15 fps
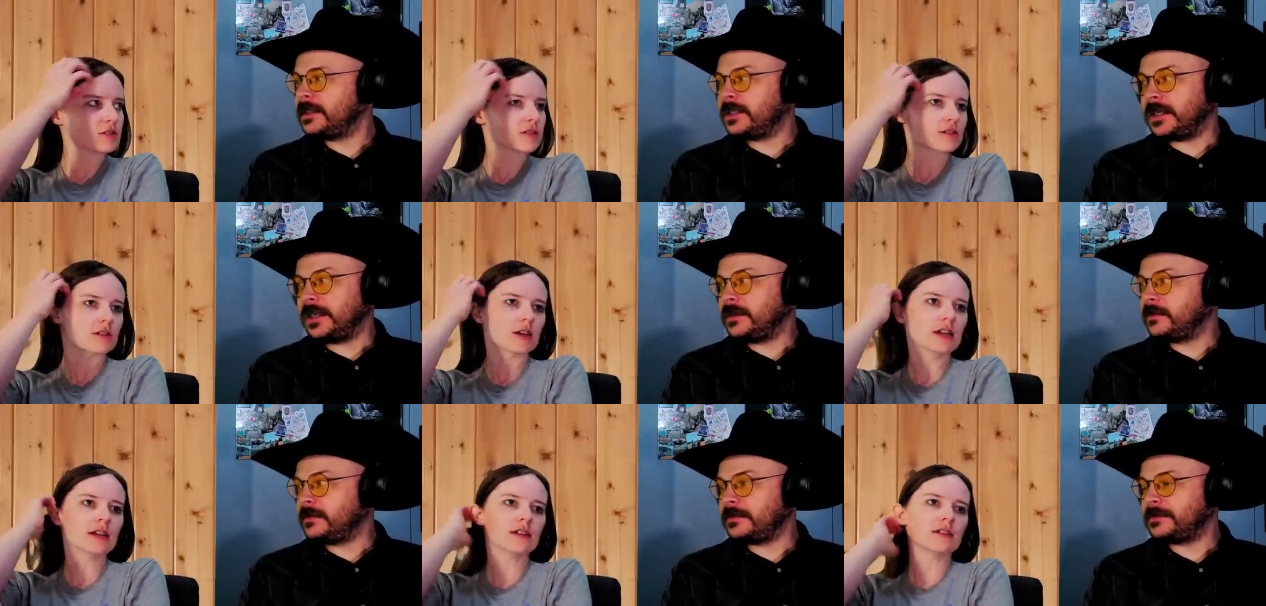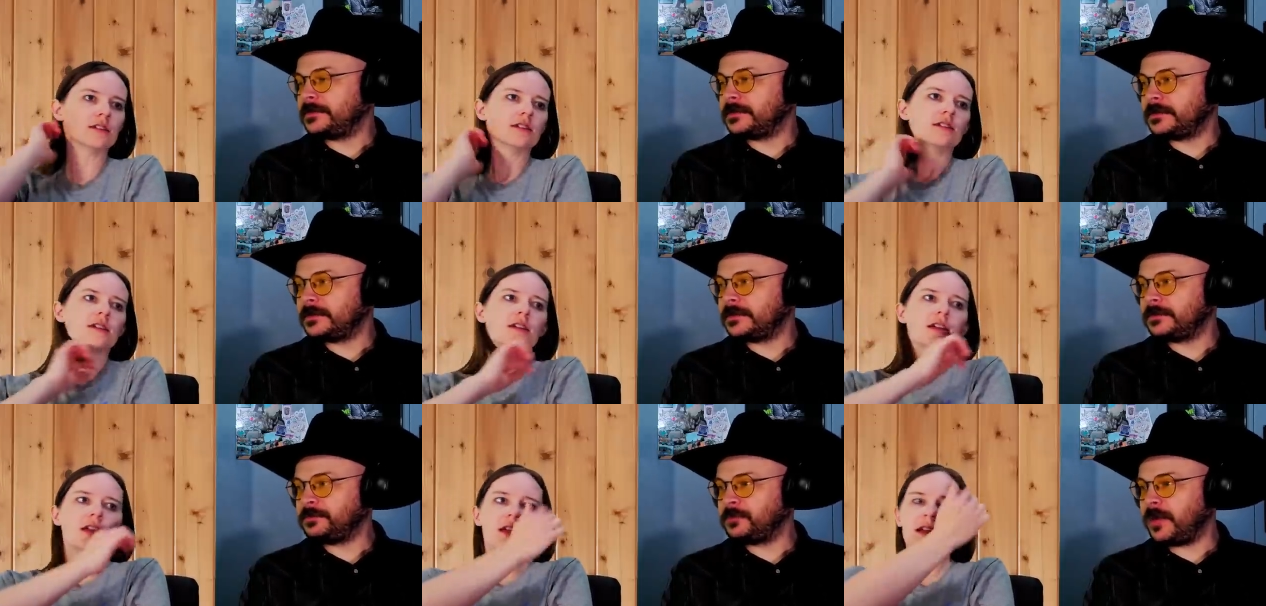Speaker 1: great.
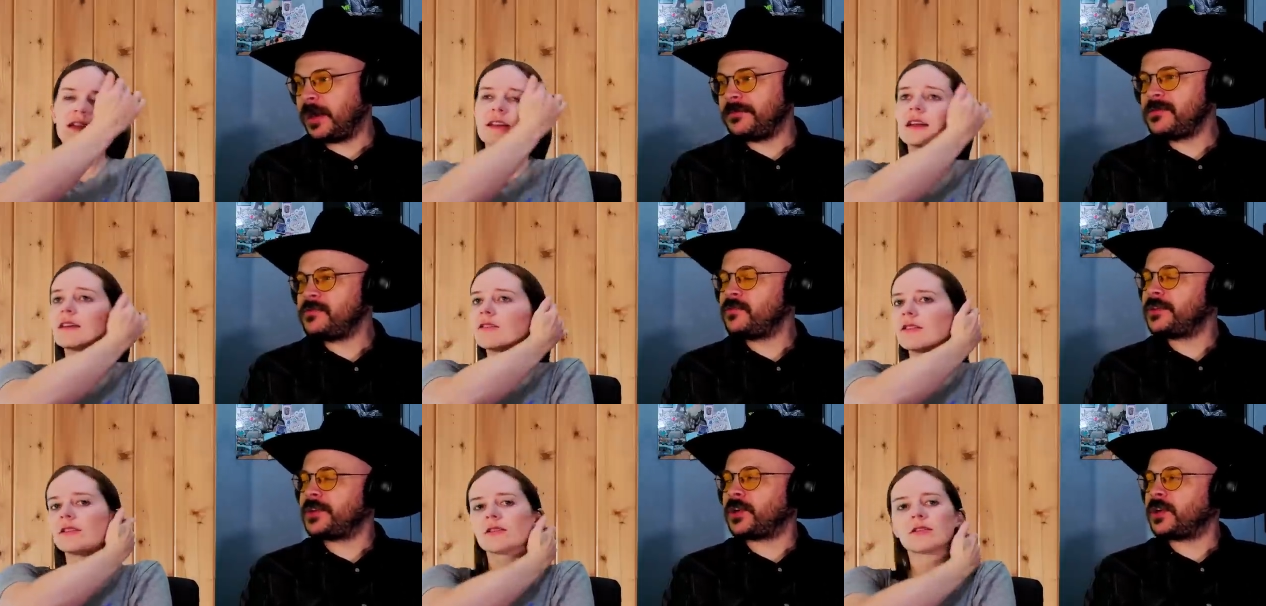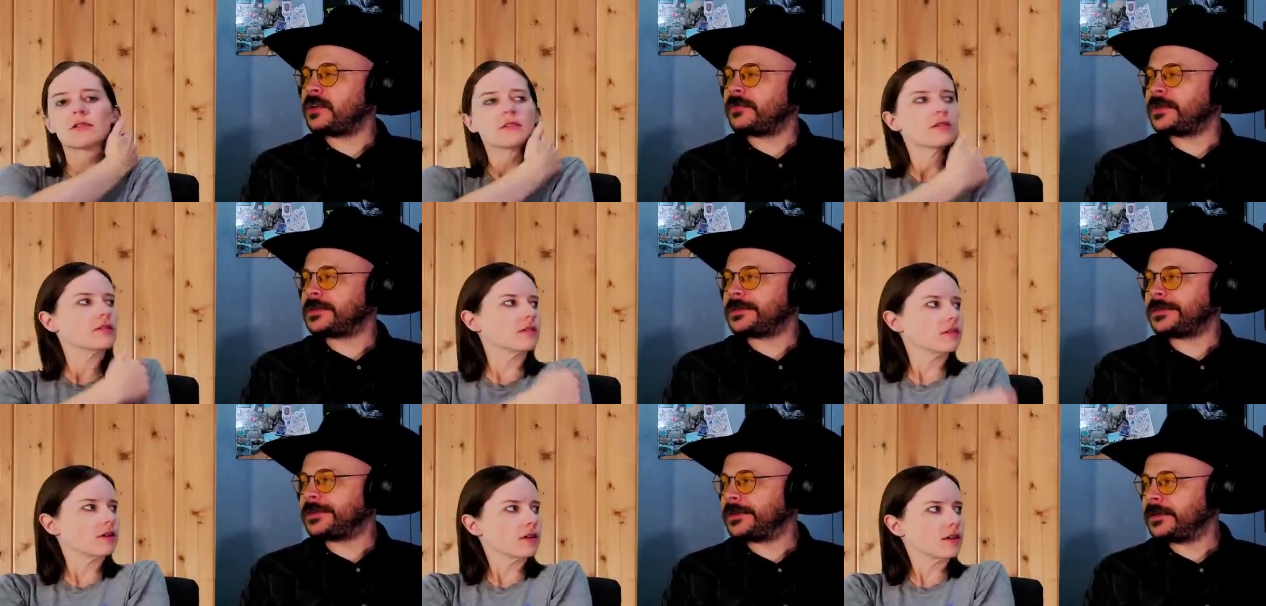And I never really heard of this
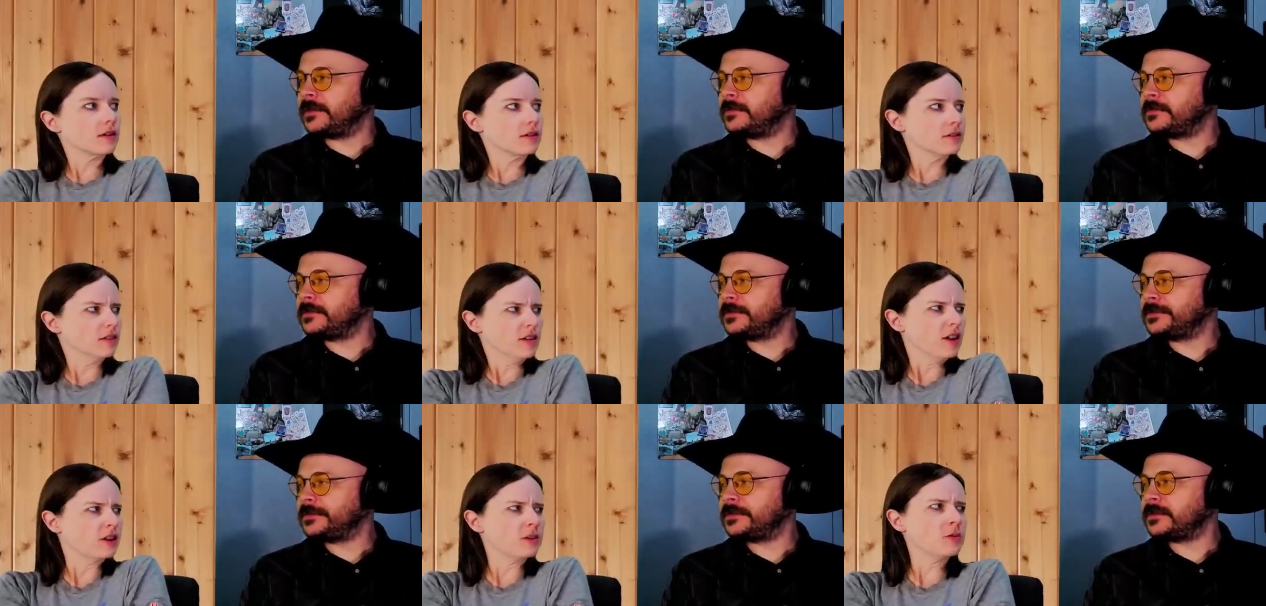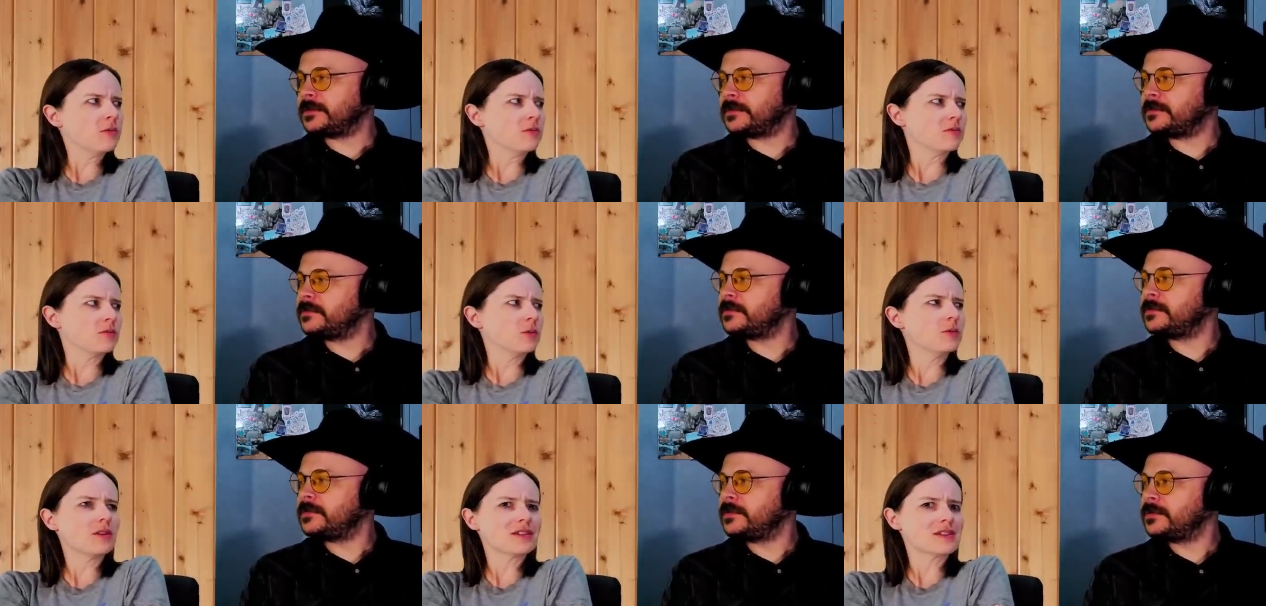until...
Speaker 2: And who
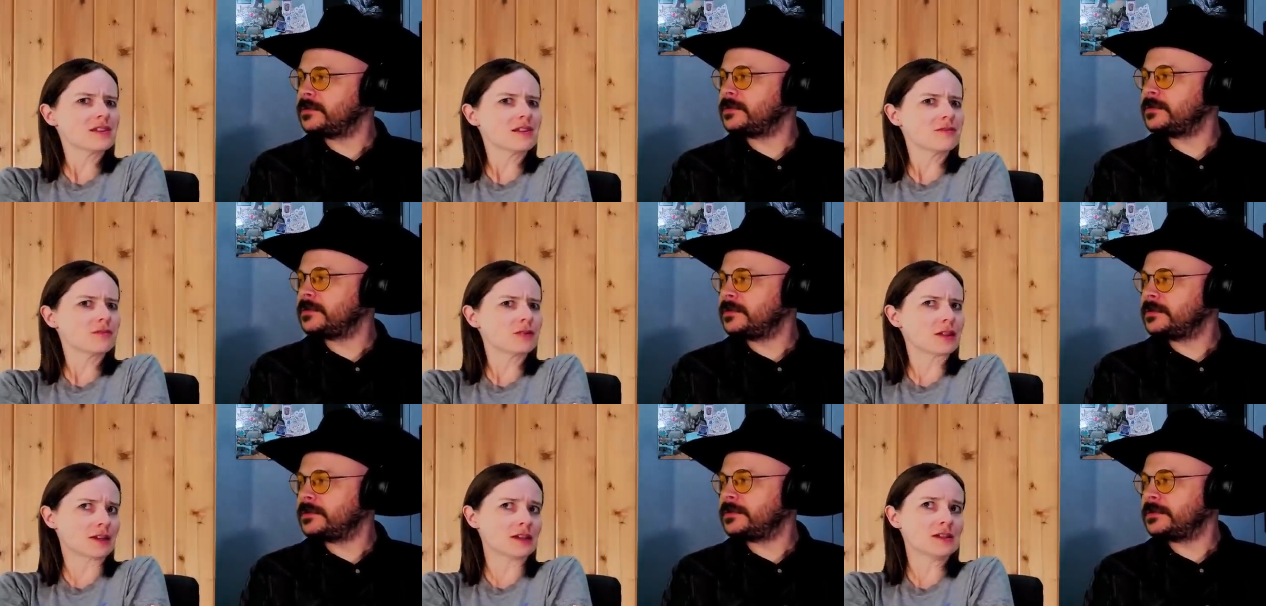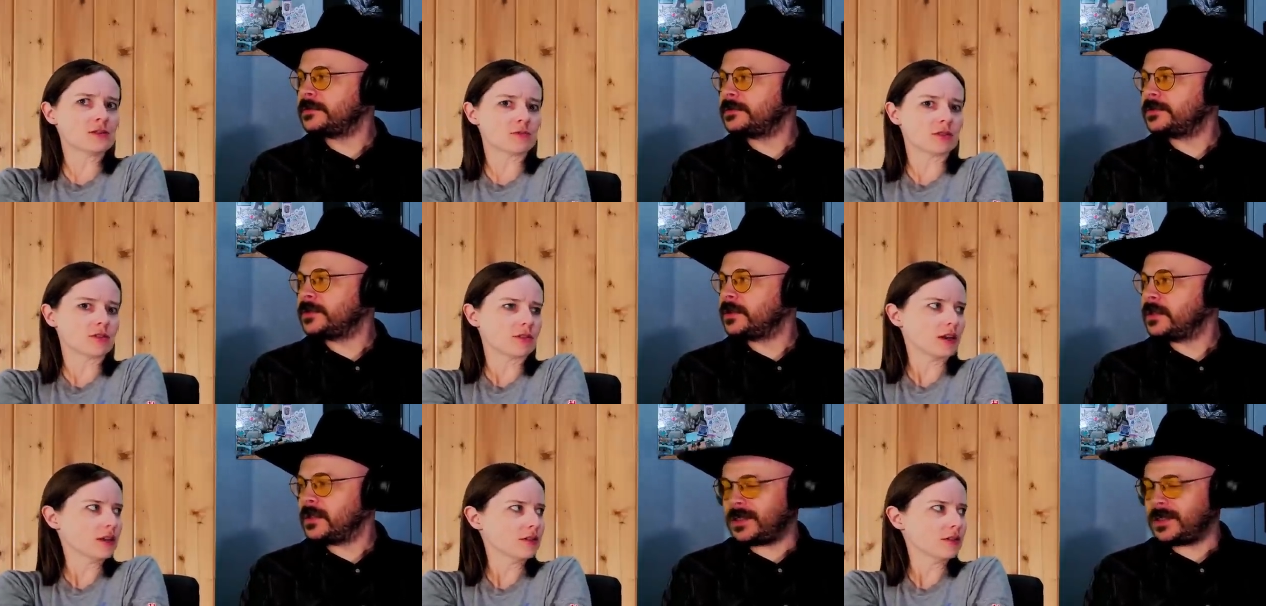doesn't love Clint Eastwood, right?